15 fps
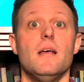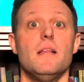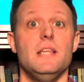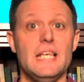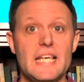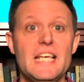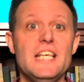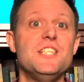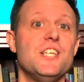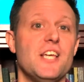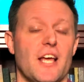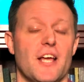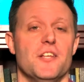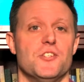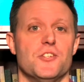The
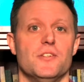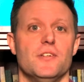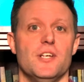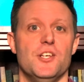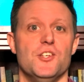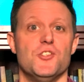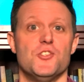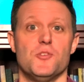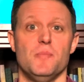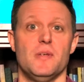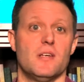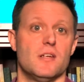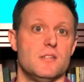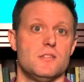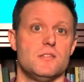easy answer is
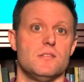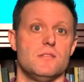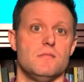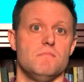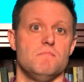because